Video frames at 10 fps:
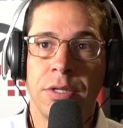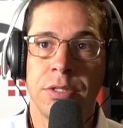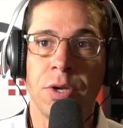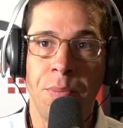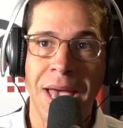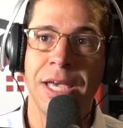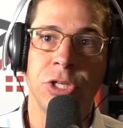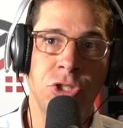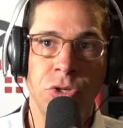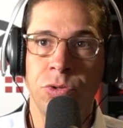so May
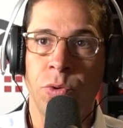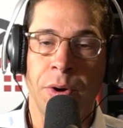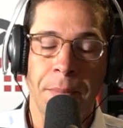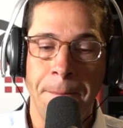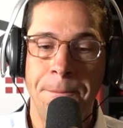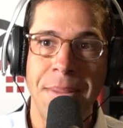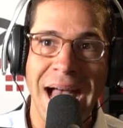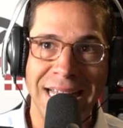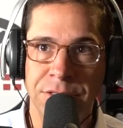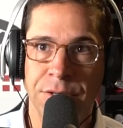and June were
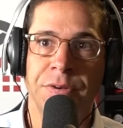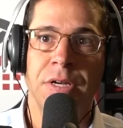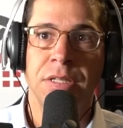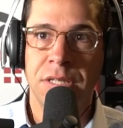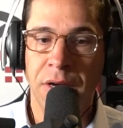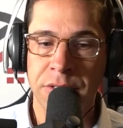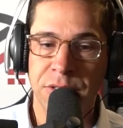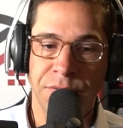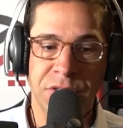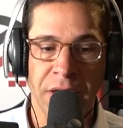massive
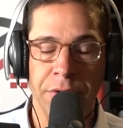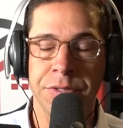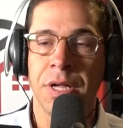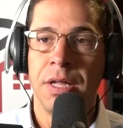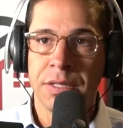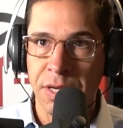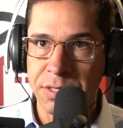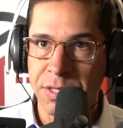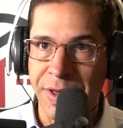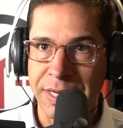tons of sales,
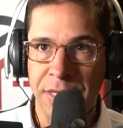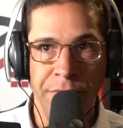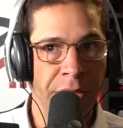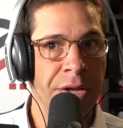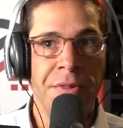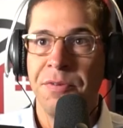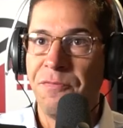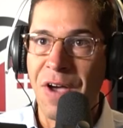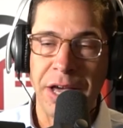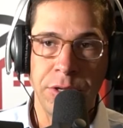tons of activity,
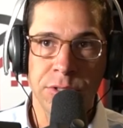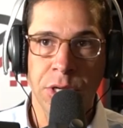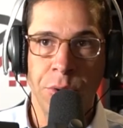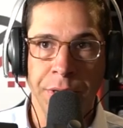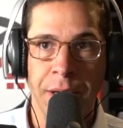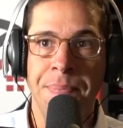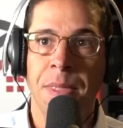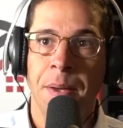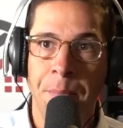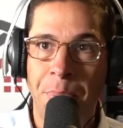values going up,
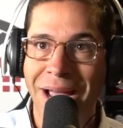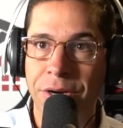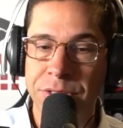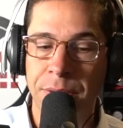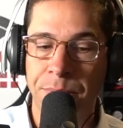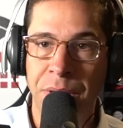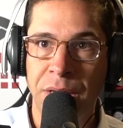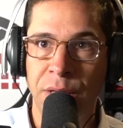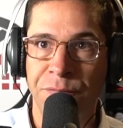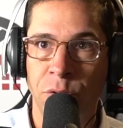buyers
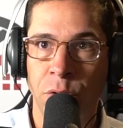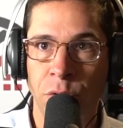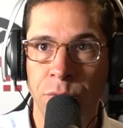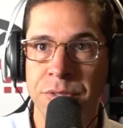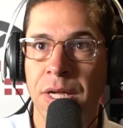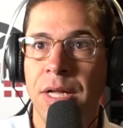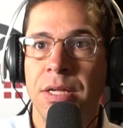competing for homes.